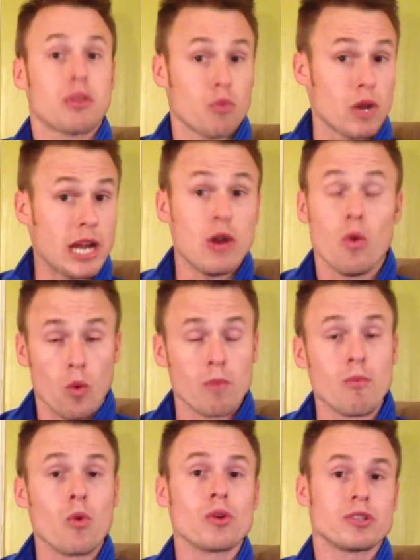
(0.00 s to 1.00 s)
3 or
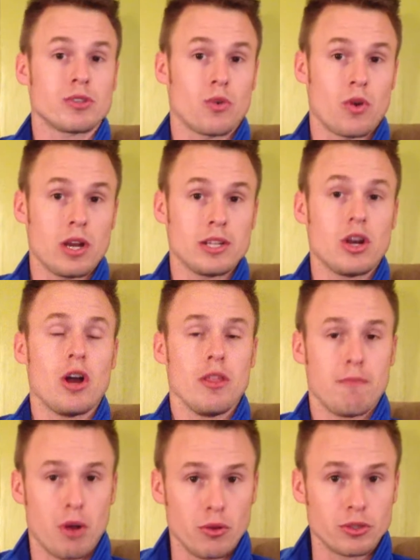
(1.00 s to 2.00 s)
more stories on the
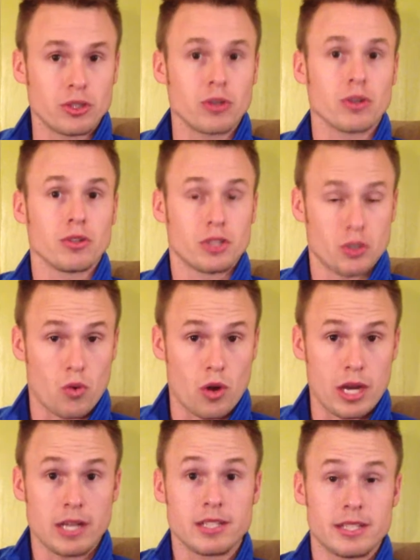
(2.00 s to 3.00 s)
poster
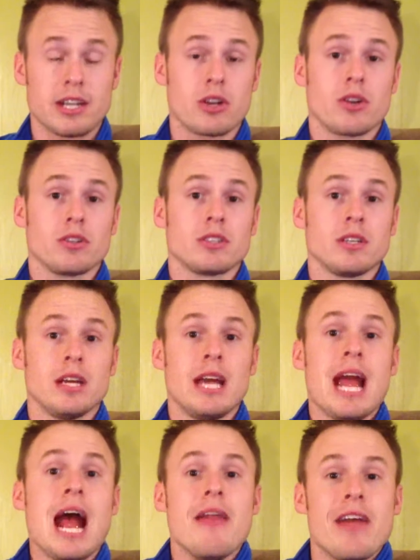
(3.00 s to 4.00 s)
story stickers,
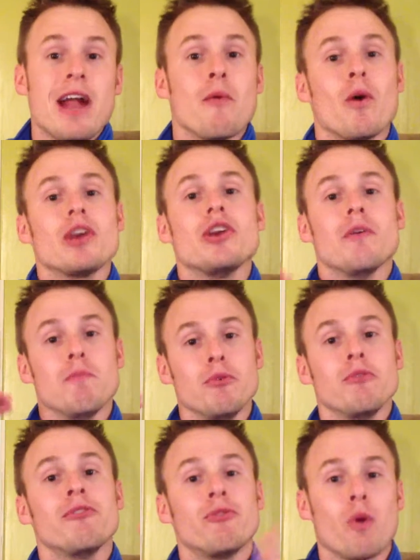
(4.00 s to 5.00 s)
and then I want you to
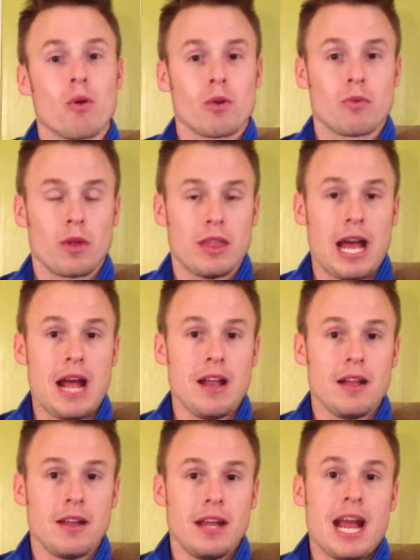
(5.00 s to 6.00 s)
move forward with
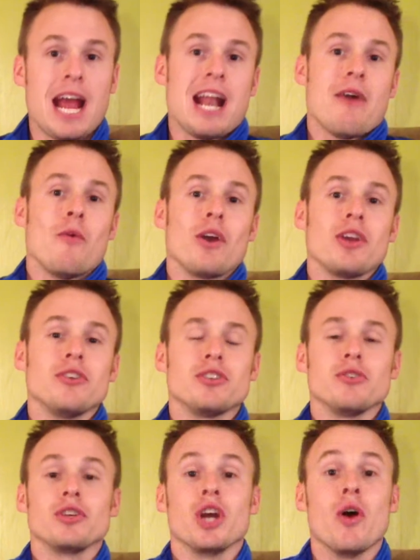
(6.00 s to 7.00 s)
that. And I want you
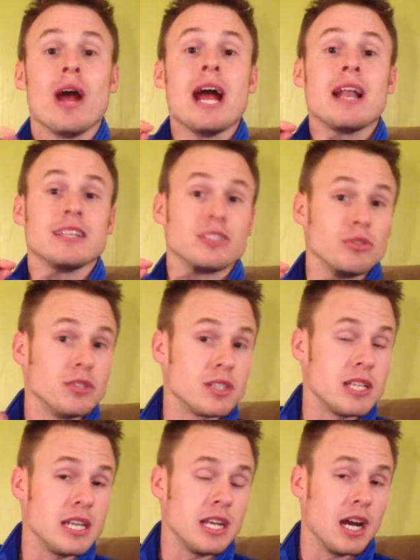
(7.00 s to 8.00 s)
to go ahead as soon as
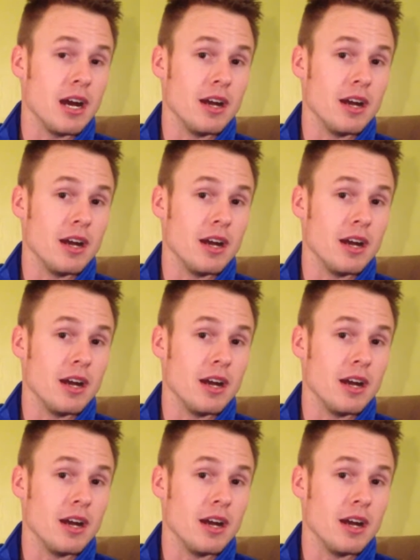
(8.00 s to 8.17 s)
the